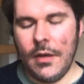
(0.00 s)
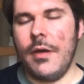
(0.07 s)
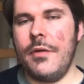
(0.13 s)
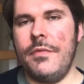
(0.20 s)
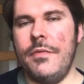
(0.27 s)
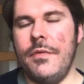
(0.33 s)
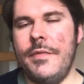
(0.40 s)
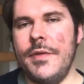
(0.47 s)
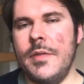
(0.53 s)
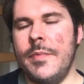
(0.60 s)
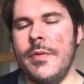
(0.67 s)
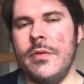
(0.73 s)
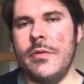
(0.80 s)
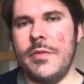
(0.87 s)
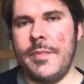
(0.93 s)
out of the
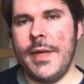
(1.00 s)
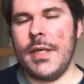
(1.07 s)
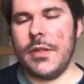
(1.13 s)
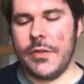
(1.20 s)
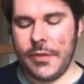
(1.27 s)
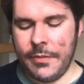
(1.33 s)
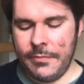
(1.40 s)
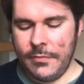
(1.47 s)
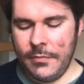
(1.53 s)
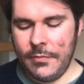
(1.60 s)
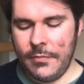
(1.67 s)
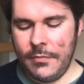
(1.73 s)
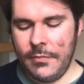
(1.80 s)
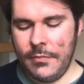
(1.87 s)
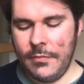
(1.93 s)
visible spectrum.
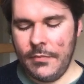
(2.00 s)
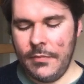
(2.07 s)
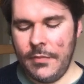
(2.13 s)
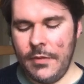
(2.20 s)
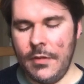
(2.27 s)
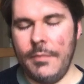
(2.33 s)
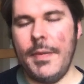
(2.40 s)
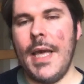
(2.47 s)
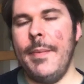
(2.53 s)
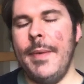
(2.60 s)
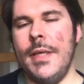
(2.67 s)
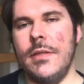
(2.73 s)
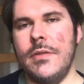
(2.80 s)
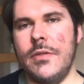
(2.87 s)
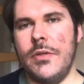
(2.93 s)

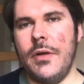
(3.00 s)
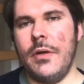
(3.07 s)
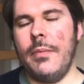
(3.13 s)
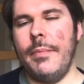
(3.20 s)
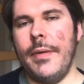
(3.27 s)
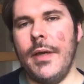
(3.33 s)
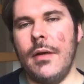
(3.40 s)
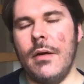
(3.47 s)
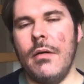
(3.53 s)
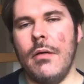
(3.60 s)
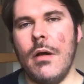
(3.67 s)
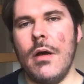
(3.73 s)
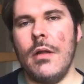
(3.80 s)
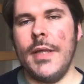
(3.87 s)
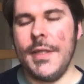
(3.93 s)
Babies chirp in our
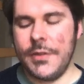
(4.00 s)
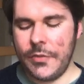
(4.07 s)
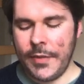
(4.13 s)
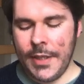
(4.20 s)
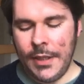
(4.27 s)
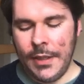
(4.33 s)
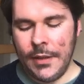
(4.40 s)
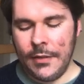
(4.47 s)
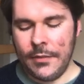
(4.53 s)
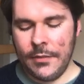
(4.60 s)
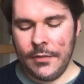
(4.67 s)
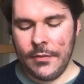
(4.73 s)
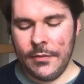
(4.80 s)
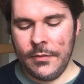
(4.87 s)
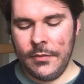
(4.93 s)
holly tree.
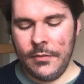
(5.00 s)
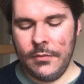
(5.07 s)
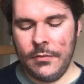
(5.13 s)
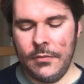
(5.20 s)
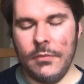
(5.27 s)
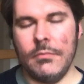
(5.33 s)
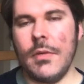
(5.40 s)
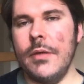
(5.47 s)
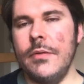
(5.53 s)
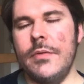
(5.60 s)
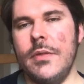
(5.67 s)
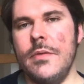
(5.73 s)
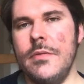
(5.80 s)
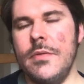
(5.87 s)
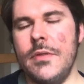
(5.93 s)

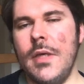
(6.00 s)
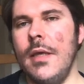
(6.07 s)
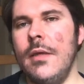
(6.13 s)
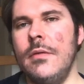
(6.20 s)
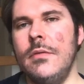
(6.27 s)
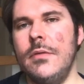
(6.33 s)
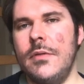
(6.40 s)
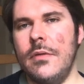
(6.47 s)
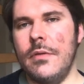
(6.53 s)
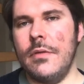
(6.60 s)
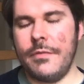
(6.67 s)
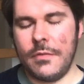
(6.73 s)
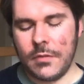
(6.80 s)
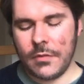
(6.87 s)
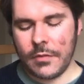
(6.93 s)
Mountains yield to the
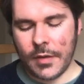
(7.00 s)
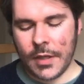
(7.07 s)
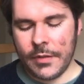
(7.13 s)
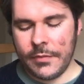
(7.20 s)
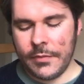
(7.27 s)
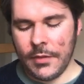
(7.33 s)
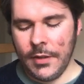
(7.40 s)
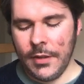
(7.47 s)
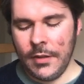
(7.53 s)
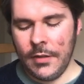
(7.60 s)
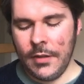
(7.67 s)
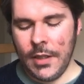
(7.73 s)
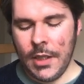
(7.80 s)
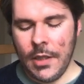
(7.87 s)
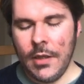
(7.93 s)
foreground.
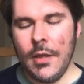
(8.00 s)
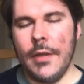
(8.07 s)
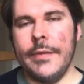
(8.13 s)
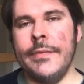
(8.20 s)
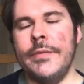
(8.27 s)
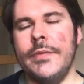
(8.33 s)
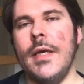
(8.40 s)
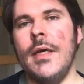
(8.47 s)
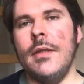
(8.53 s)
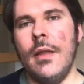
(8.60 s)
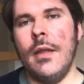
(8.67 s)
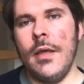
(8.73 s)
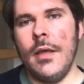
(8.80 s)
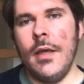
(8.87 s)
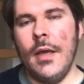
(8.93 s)
And
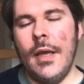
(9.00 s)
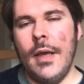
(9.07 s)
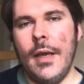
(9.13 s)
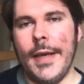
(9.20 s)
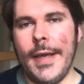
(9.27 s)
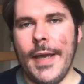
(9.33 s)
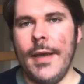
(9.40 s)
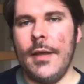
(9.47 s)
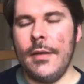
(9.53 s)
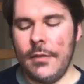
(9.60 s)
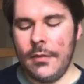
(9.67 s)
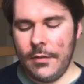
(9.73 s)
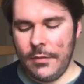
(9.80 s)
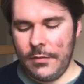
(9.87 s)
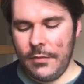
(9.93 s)
sadly,
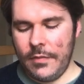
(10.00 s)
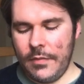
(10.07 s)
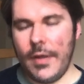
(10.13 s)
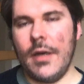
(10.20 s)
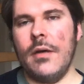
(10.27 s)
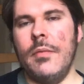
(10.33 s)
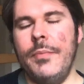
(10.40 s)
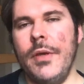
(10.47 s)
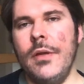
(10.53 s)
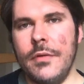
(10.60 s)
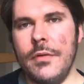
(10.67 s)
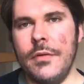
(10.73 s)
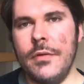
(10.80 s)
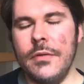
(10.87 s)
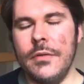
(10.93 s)
again, they're
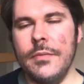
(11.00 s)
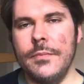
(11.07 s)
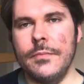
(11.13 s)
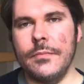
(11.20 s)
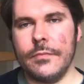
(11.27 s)
beautiful.